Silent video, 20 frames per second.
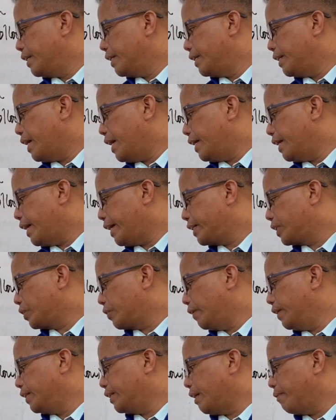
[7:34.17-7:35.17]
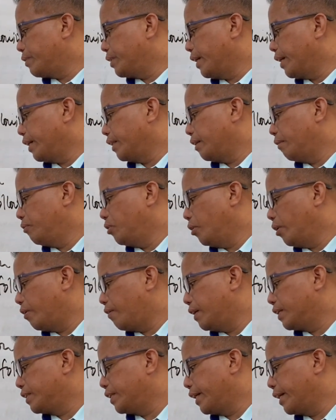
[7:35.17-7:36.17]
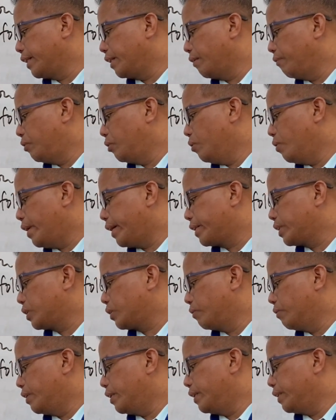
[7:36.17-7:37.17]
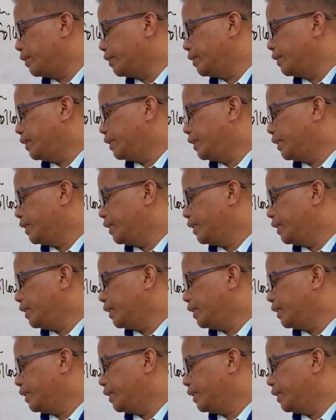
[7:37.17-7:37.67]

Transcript: Then x squared times negative 2 equals negative 2x squared.